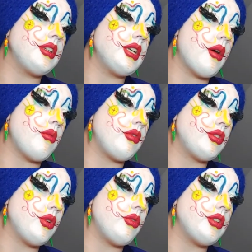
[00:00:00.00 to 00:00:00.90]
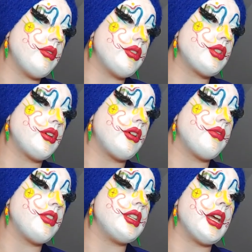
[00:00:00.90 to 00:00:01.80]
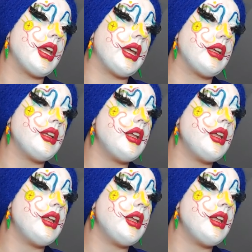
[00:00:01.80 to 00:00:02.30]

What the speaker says: tower tolled out the start of the day.